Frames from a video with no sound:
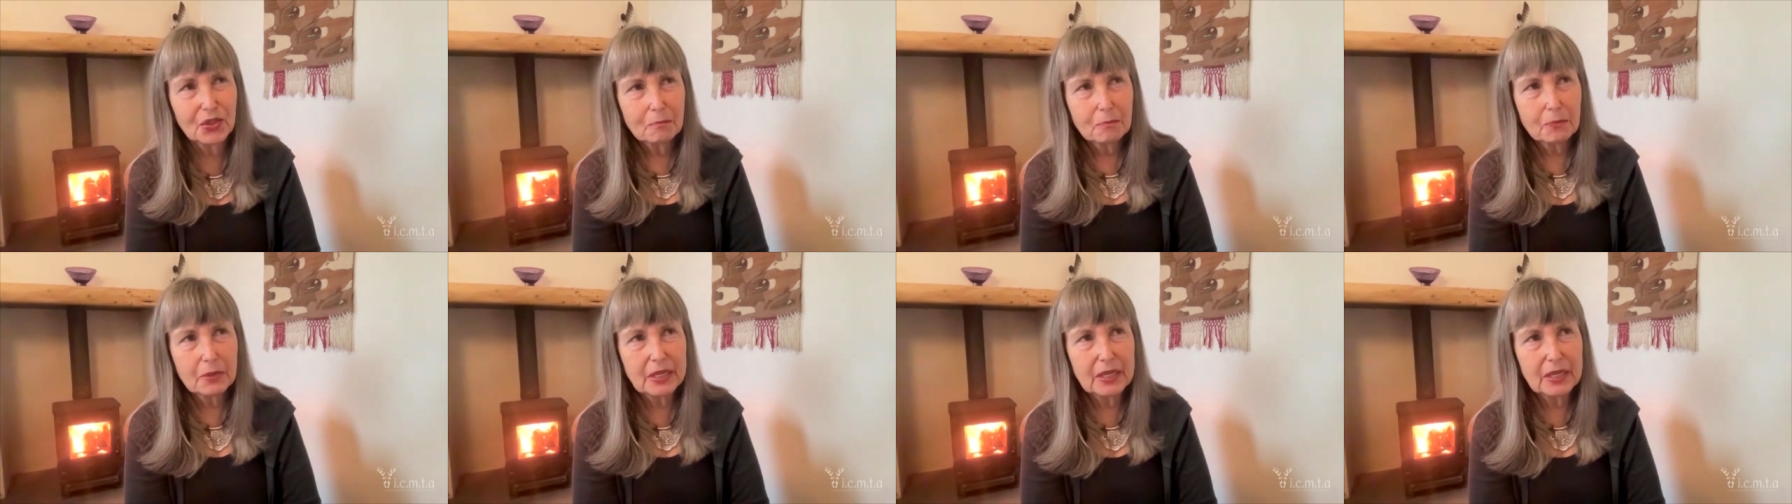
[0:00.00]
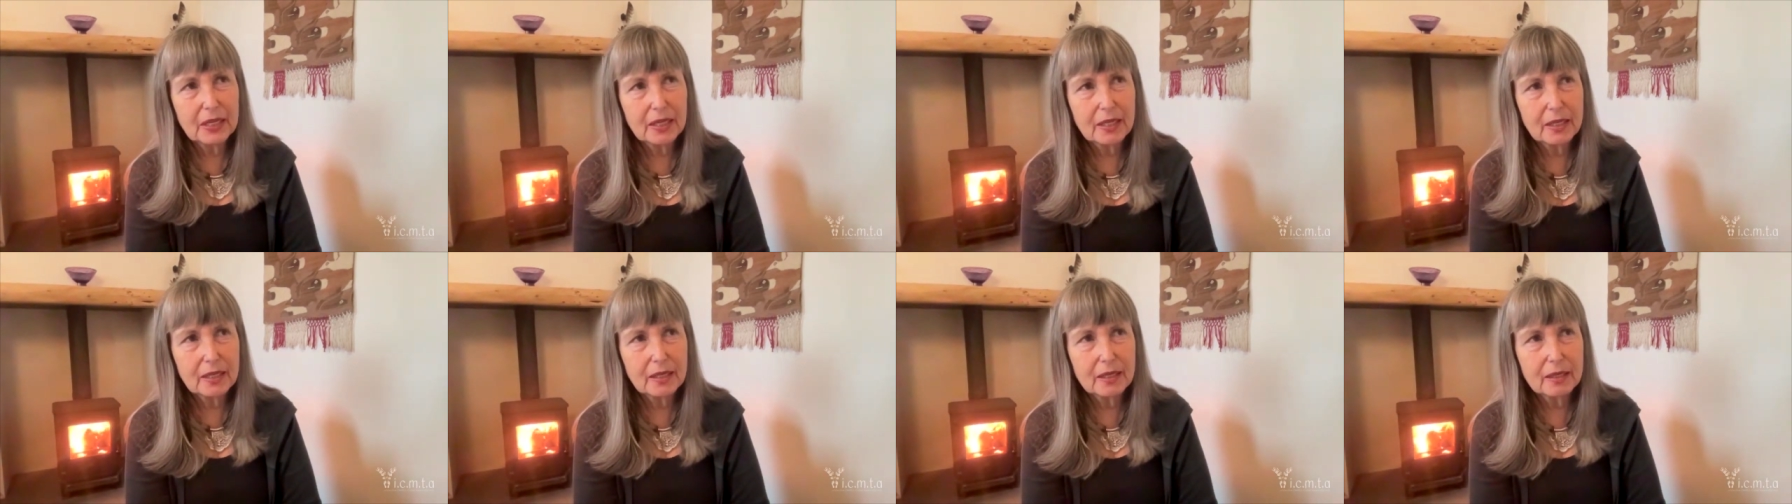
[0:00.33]

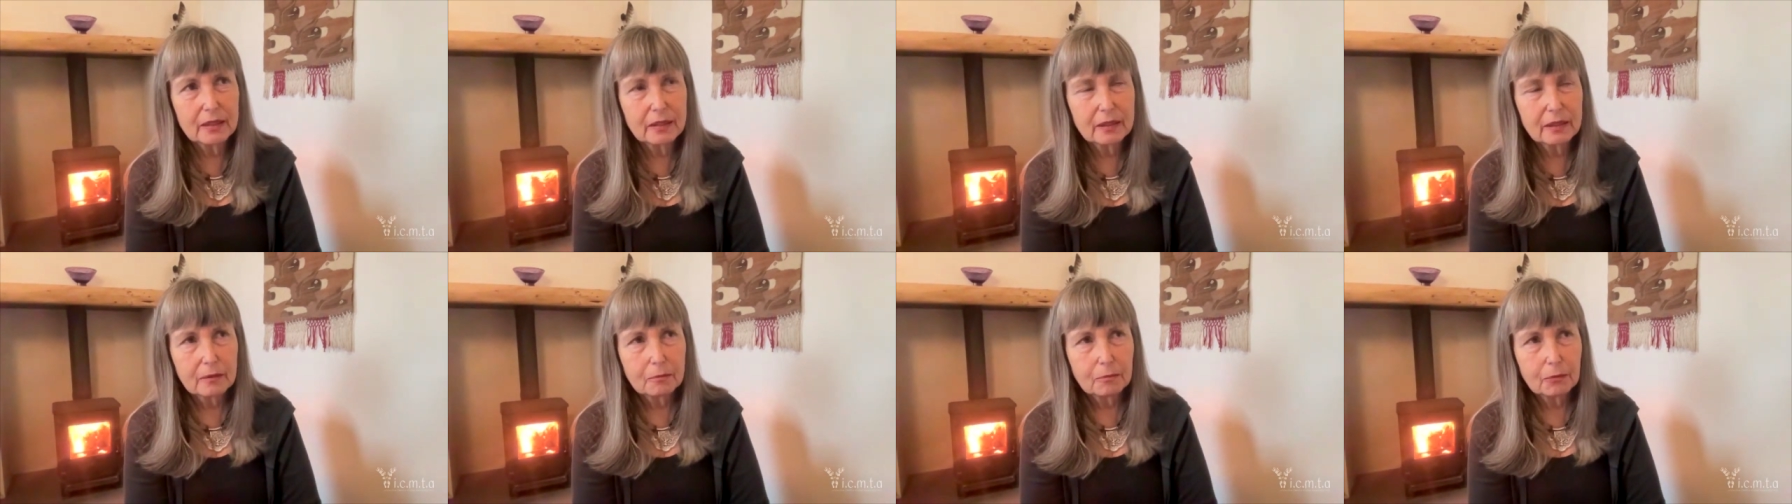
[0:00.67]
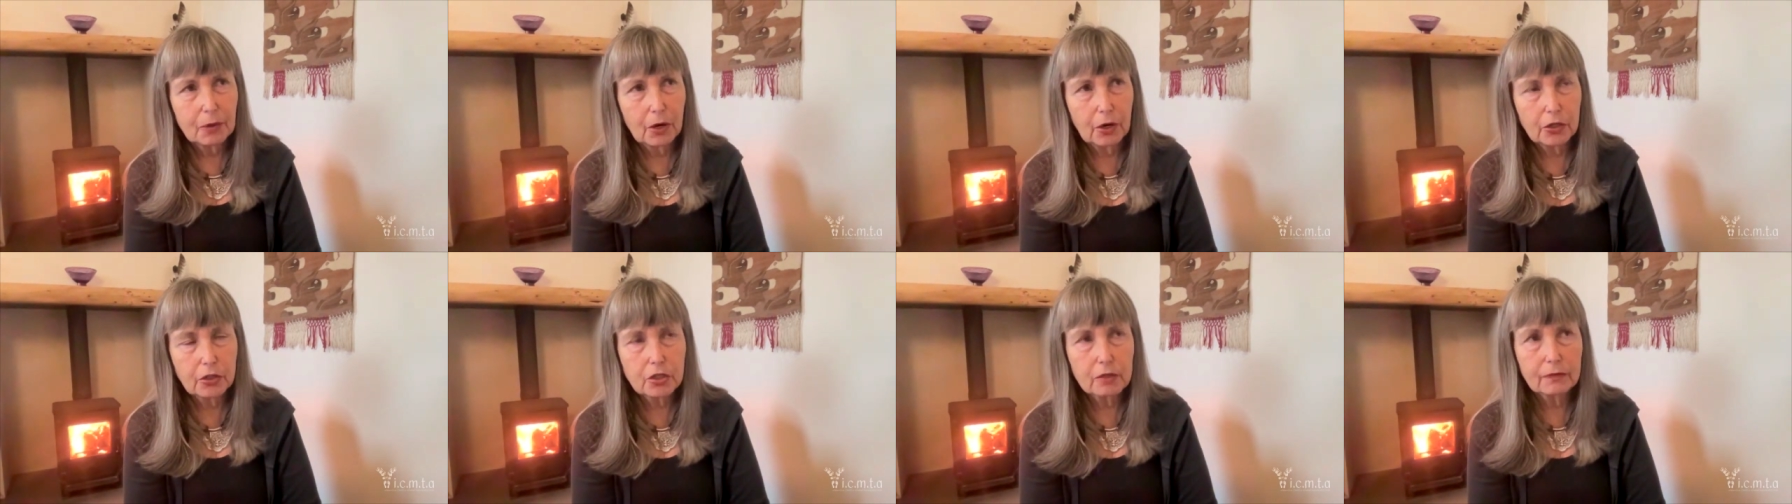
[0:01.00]
be
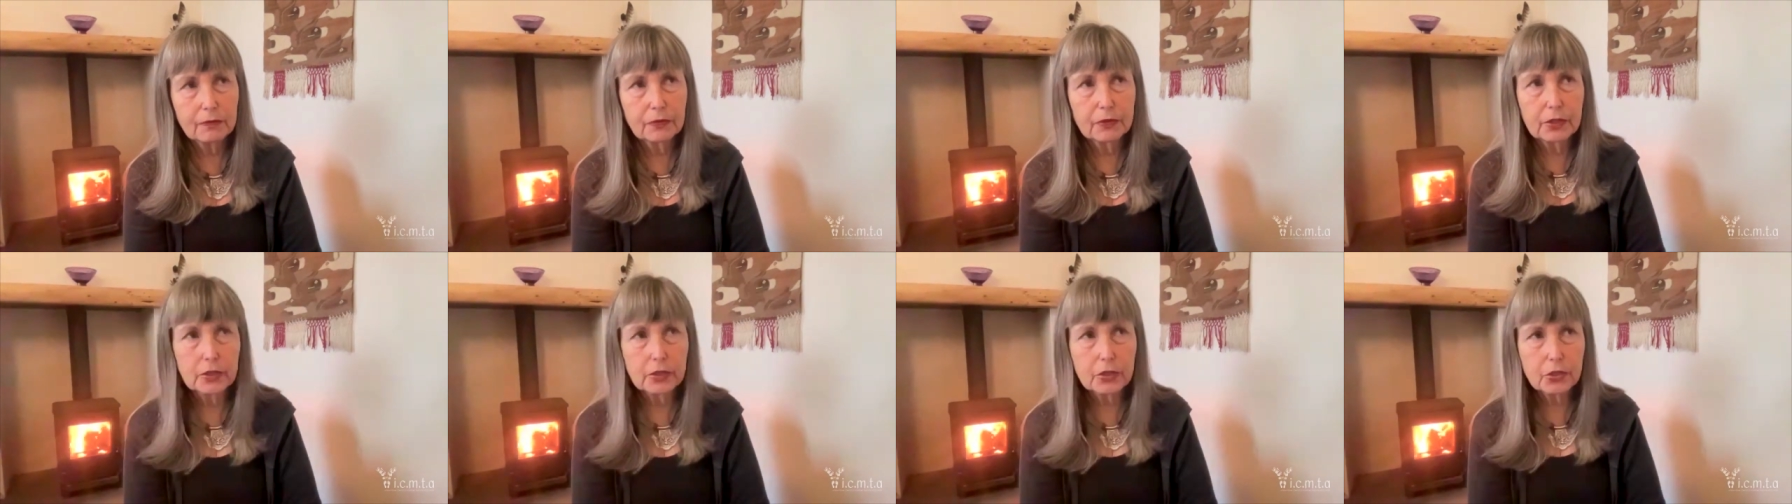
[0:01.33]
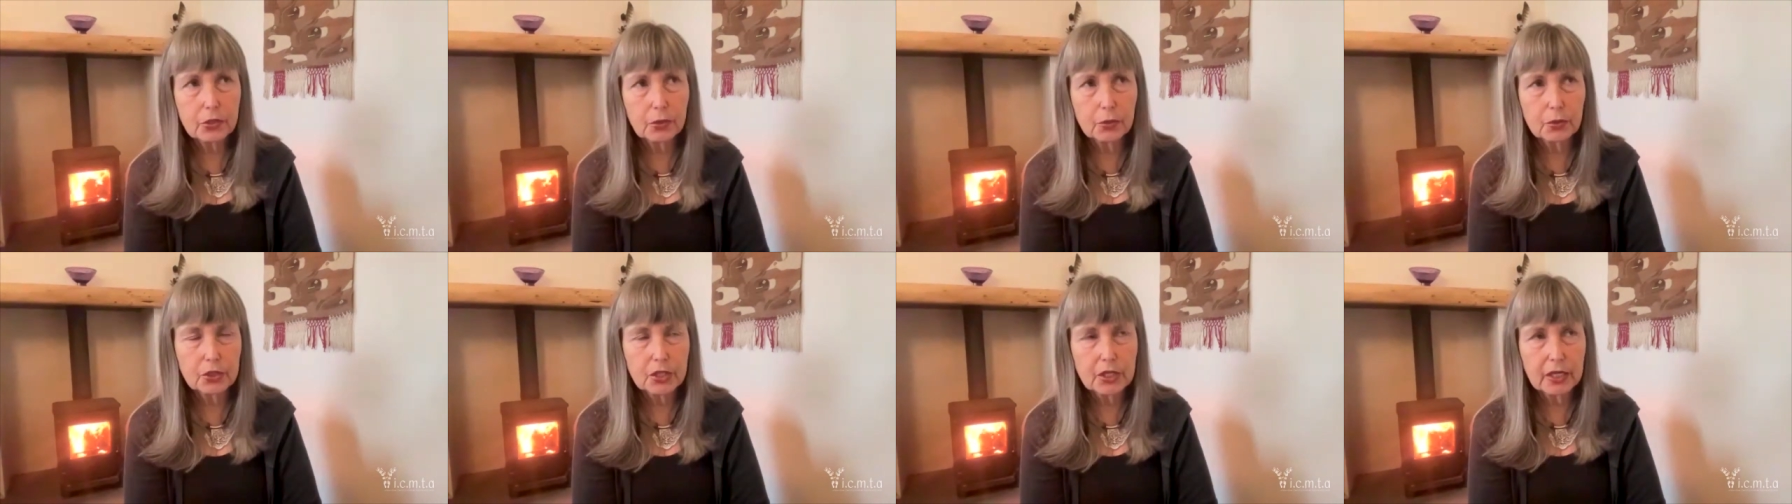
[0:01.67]
part of an
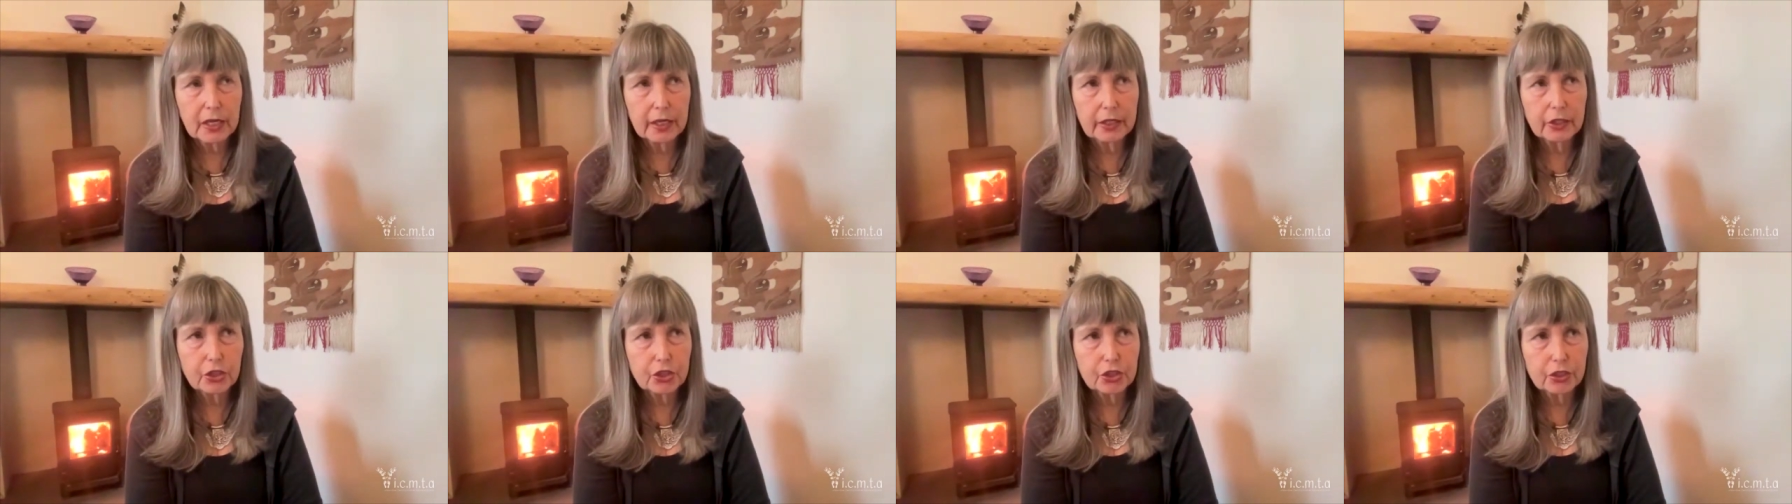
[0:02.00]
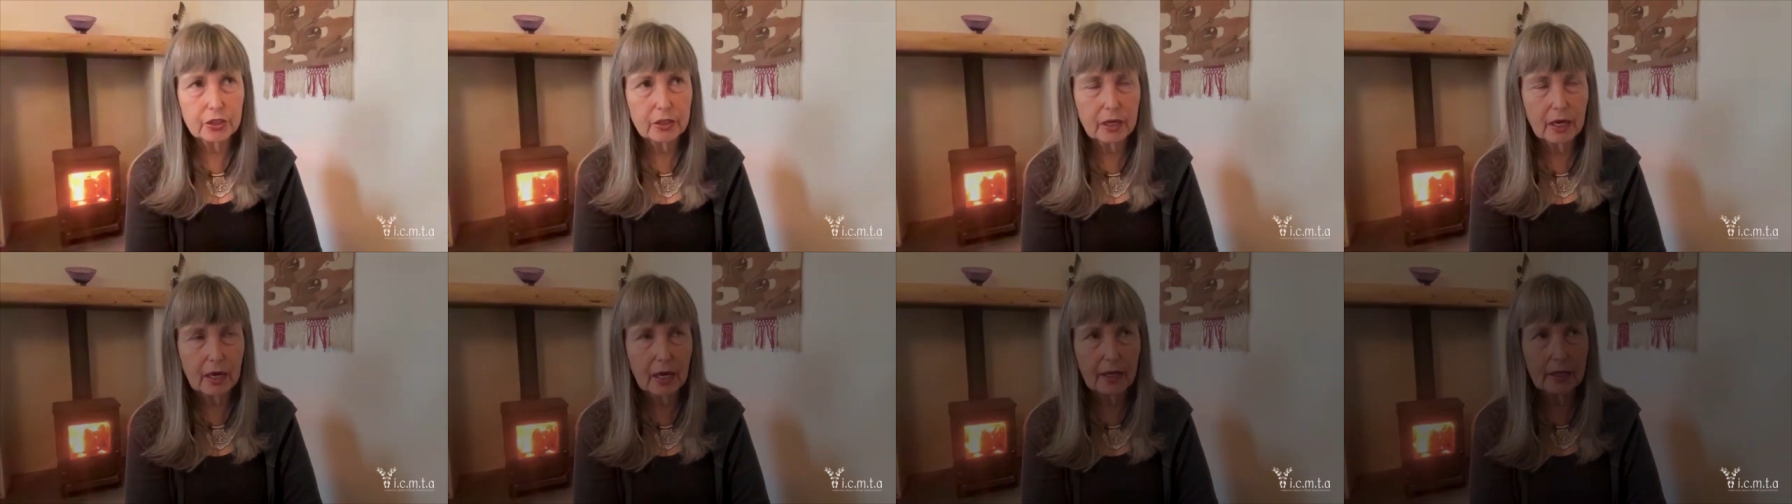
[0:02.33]

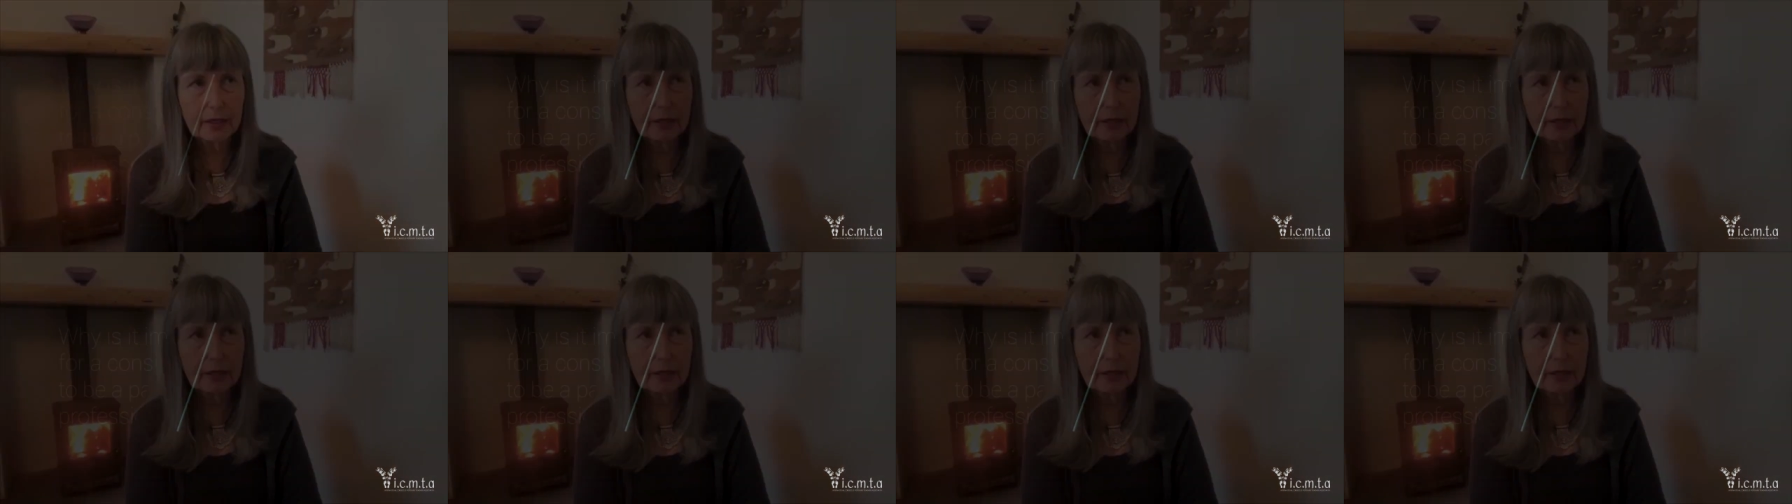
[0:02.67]
association.